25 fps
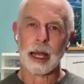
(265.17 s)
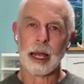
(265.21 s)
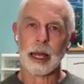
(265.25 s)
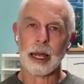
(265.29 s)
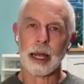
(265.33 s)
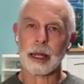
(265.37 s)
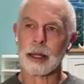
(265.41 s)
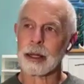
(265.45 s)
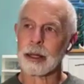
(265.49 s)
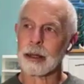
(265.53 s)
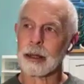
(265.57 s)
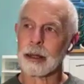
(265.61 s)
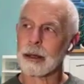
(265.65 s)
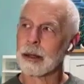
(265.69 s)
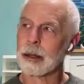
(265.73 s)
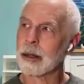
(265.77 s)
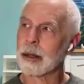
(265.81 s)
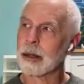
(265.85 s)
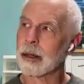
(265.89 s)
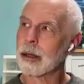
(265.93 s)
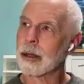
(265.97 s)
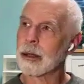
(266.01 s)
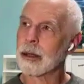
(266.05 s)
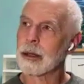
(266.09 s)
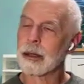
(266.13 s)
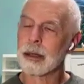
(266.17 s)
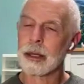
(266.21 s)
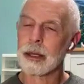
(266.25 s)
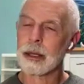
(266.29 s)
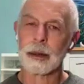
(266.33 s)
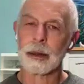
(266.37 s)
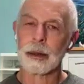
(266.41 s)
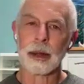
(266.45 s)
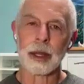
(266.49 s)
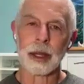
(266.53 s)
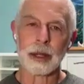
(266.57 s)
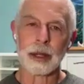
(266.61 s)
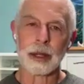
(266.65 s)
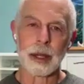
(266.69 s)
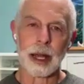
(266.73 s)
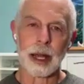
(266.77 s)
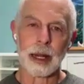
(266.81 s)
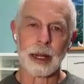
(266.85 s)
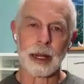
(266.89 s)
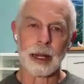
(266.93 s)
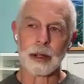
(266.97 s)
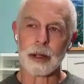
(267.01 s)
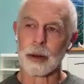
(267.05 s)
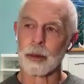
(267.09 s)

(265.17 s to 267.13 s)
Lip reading: and deal with anxiety.